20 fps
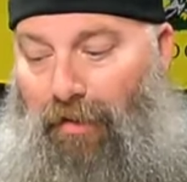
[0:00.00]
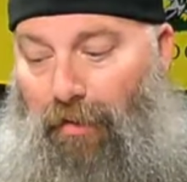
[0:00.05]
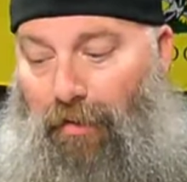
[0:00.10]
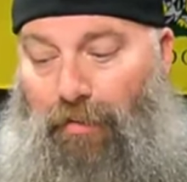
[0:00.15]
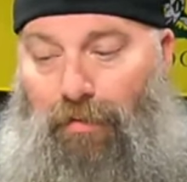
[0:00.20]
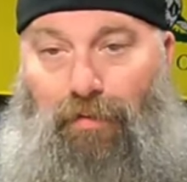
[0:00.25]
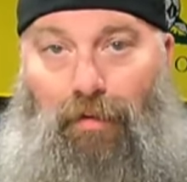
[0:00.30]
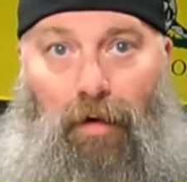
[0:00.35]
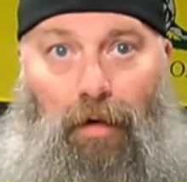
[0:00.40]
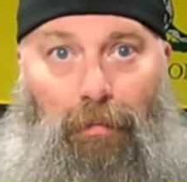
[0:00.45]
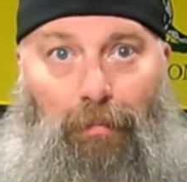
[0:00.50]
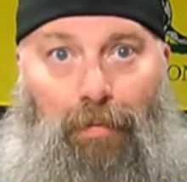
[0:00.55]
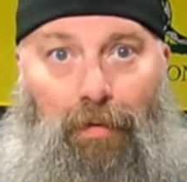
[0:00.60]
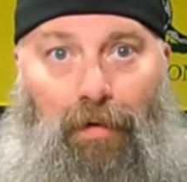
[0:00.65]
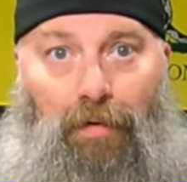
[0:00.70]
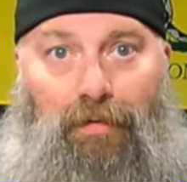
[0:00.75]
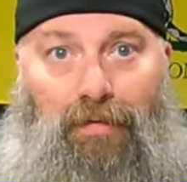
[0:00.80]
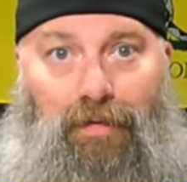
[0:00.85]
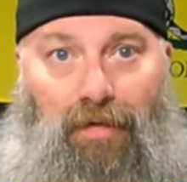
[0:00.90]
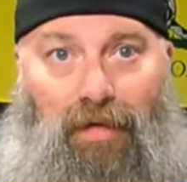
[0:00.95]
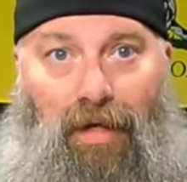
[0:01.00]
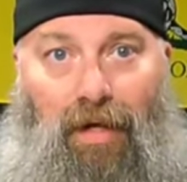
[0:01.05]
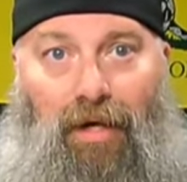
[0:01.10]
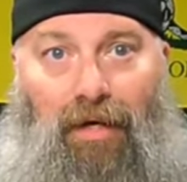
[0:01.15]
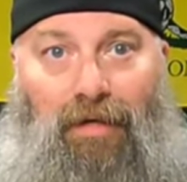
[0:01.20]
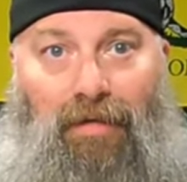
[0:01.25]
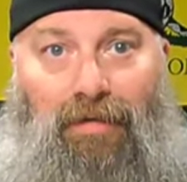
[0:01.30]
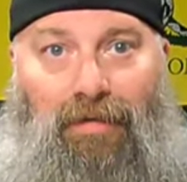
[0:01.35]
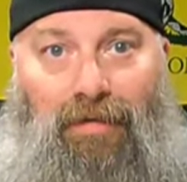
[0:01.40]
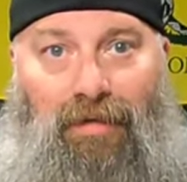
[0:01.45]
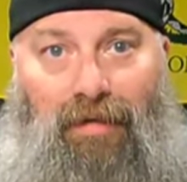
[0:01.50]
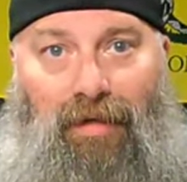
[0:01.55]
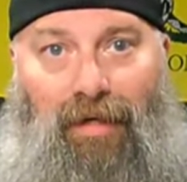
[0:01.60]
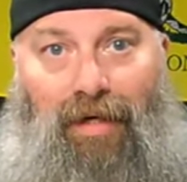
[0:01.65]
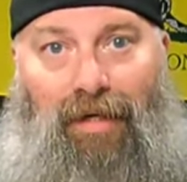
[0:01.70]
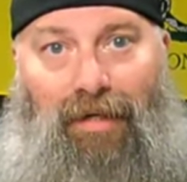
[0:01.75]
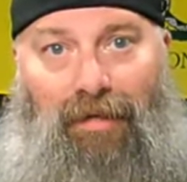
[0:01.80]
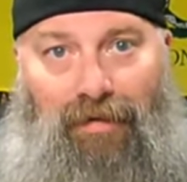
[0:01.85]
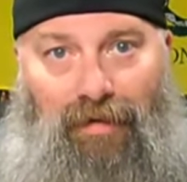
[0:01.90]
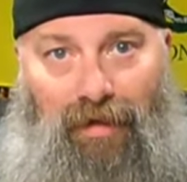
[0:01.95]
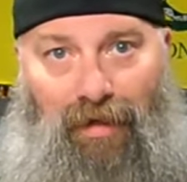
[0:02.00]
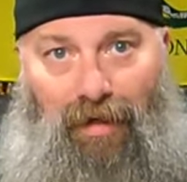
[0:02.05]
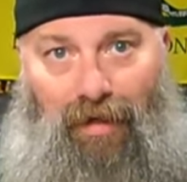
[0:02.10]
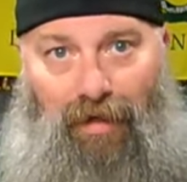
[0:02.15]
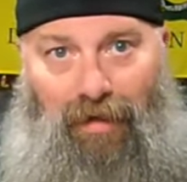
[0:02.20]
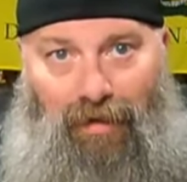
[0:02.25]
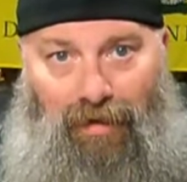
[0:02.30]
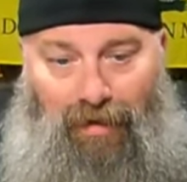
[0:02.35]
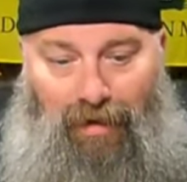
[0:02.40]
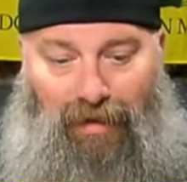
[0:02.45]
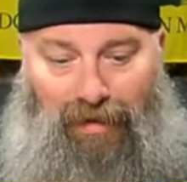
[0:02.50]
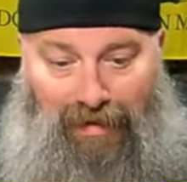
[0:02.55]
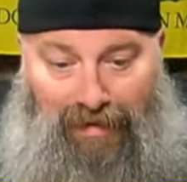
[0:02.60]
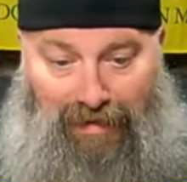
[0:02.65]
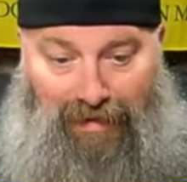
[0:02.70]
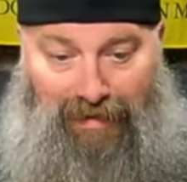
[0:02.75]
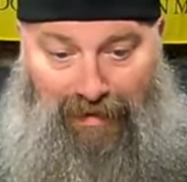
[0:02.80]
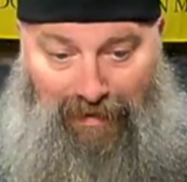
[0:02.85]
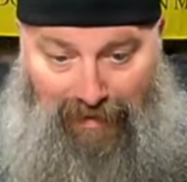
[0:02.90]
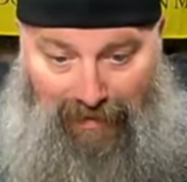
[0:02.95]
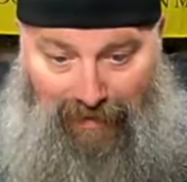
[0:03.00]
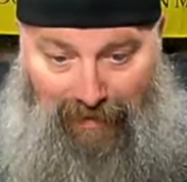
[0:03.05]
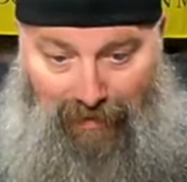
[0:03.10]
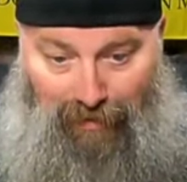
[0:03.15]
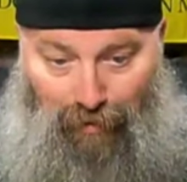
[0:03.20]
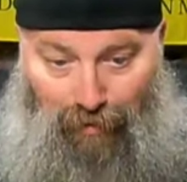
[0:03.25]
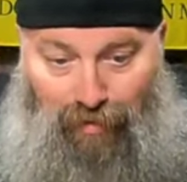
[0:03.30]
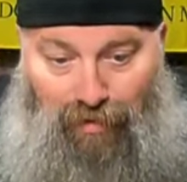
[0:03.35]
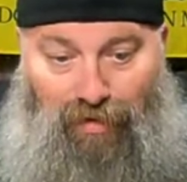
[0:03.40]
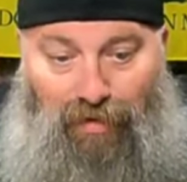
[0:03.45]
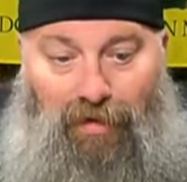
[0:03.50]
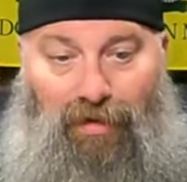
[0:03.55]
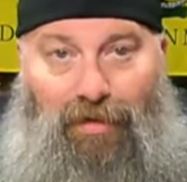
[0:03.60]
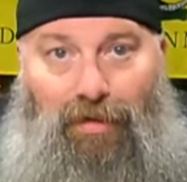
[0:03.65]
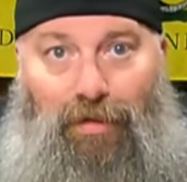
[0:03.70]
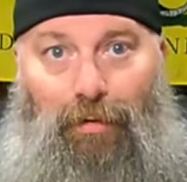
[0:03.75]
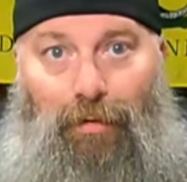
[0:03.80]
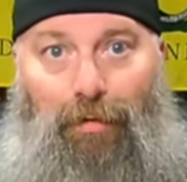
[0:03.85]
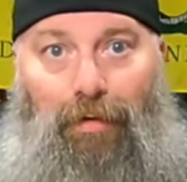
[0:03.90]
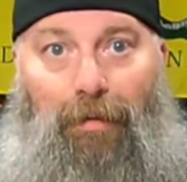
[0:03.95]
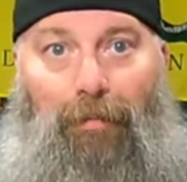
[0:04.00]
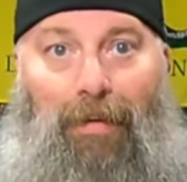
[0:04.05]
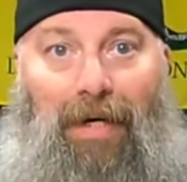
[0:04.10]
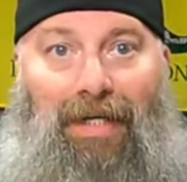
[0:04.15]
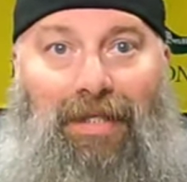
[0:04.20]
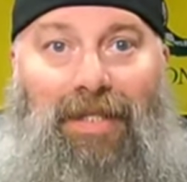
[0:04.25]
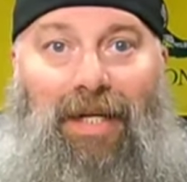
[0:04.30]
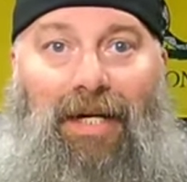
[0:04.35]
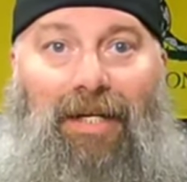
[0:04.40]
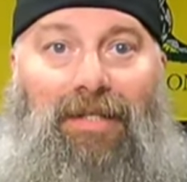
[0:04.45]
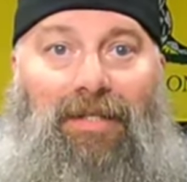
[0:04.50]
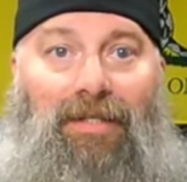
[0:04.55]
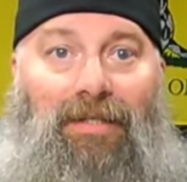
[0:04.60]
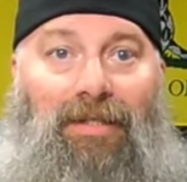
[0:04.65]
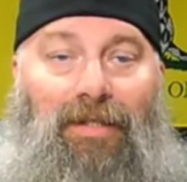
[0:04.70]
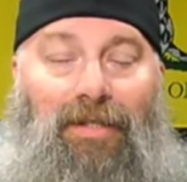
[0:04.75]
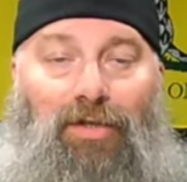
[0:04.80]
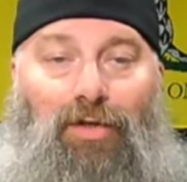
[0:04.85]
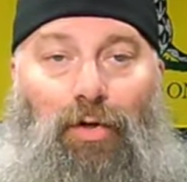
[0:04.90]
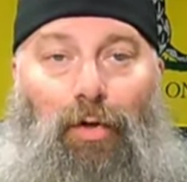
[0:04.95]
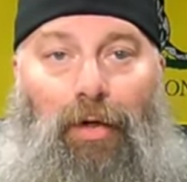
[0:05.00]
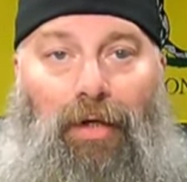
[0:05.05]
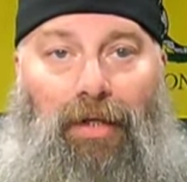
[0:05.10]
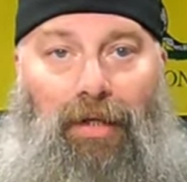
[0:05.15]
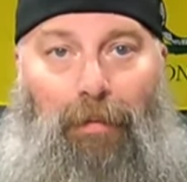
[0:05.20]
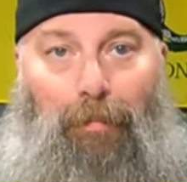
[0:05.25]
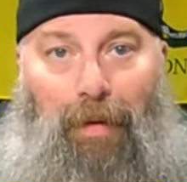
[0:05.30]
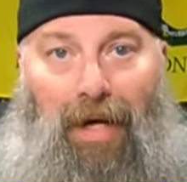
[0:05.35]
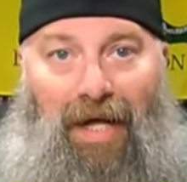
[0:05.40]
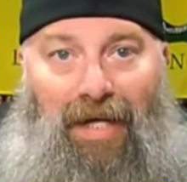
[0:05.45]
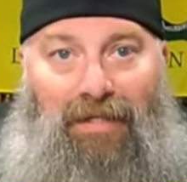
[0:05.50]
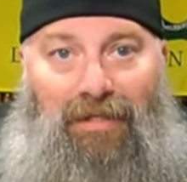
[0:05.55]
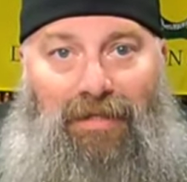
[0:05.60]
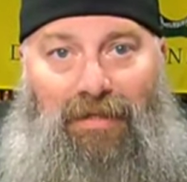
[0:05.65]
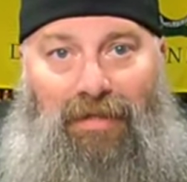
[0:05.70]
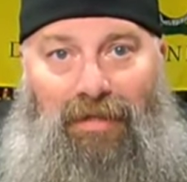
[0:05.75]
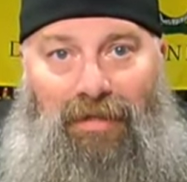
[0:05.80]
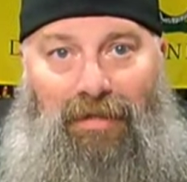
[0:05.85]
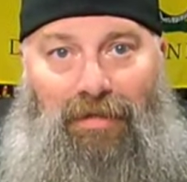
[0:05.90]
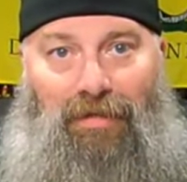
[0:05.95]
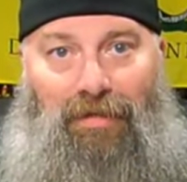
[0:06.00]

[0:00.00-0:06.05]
Those are all Pro Slugs. And those are the two that my Texan enjoyed the best.